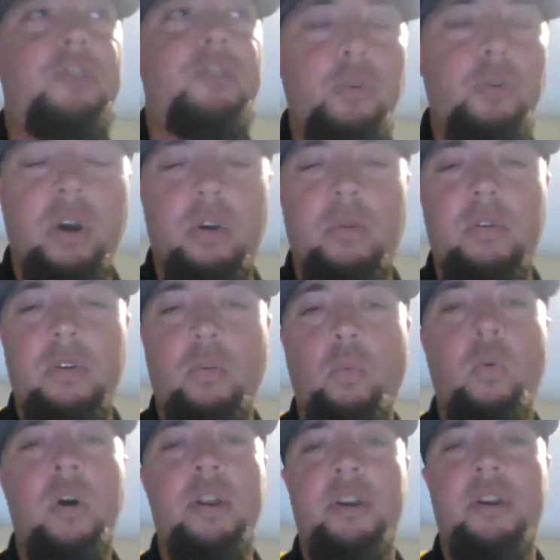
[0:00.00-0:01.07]
2-0,
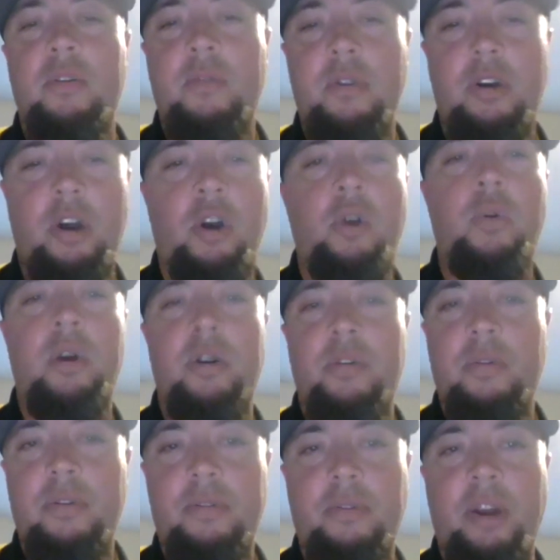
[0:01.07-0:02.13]
1-0,
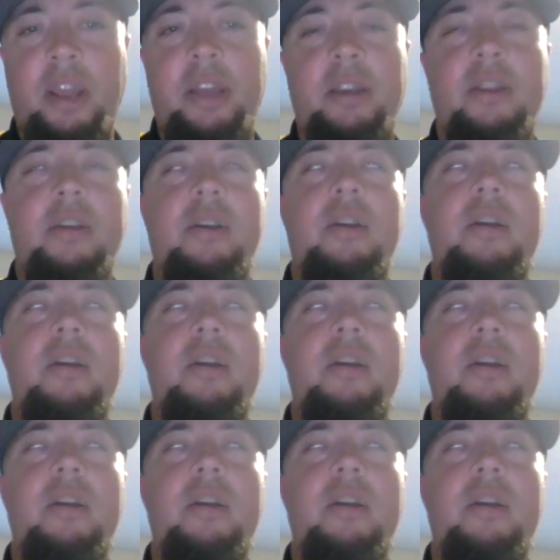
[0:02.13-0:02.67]
0-0, right?